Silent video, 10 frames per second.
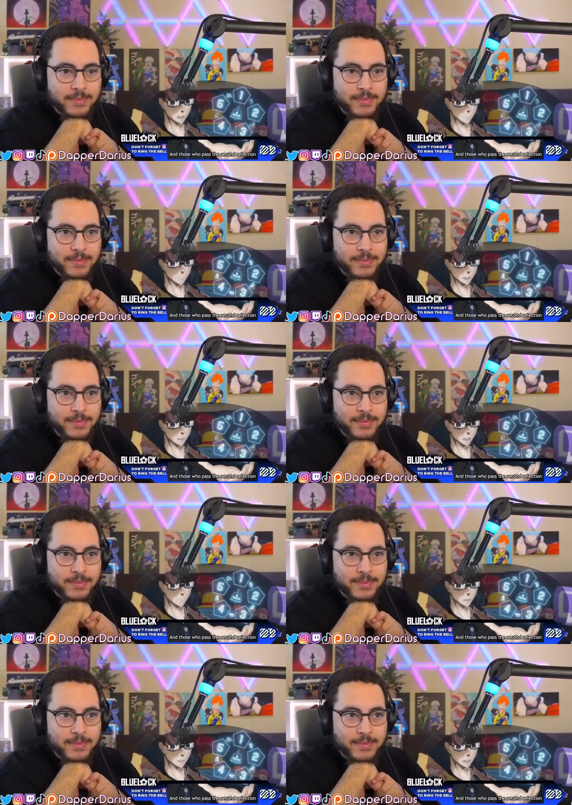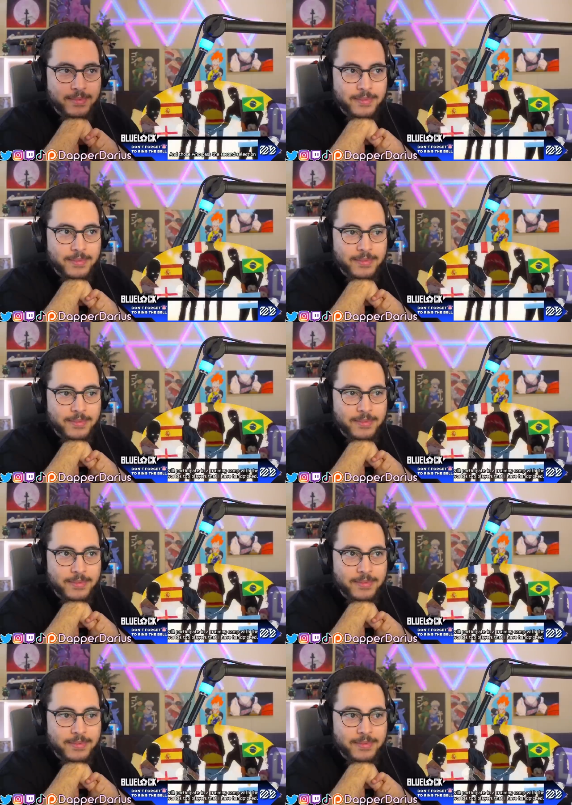
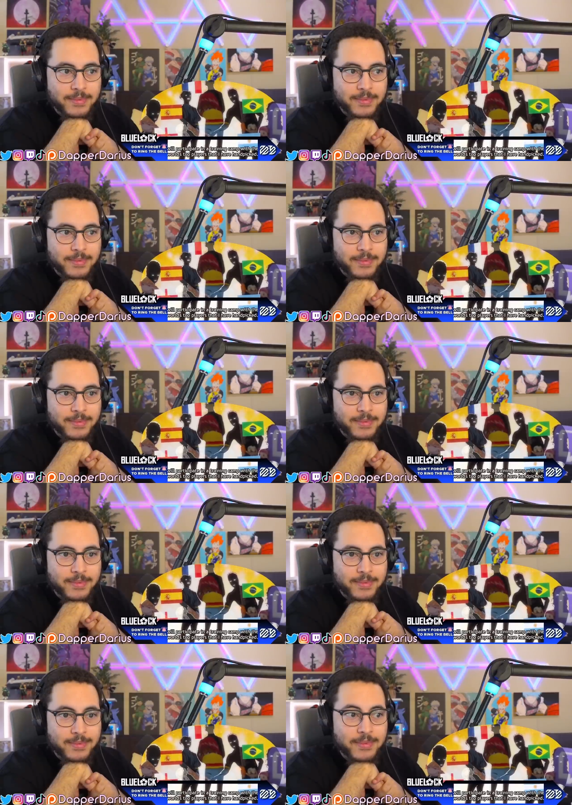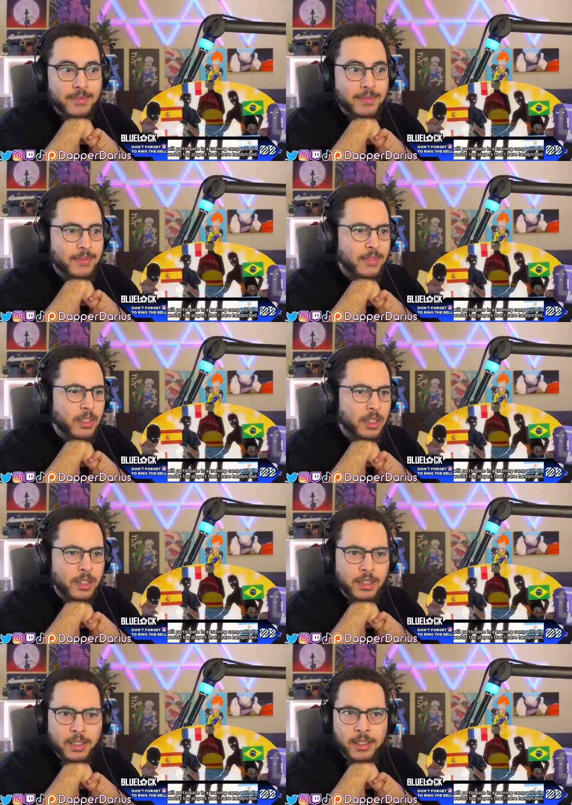
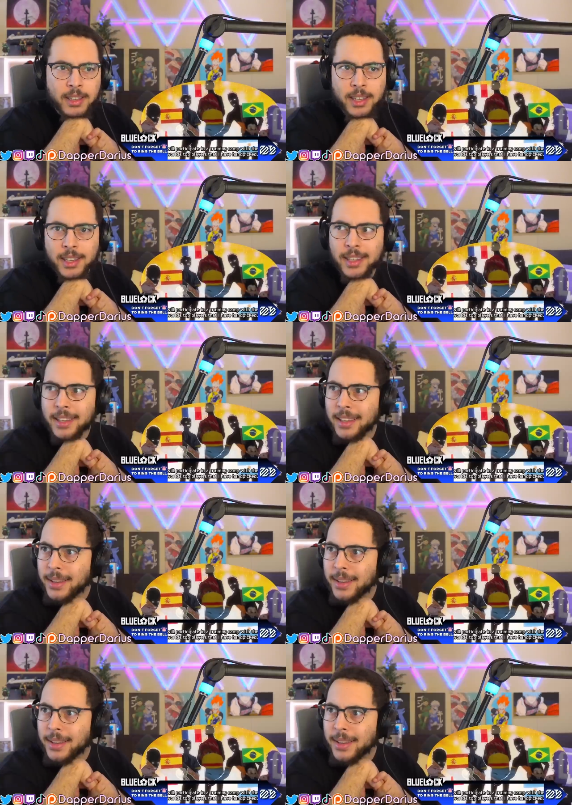Nobody speaks.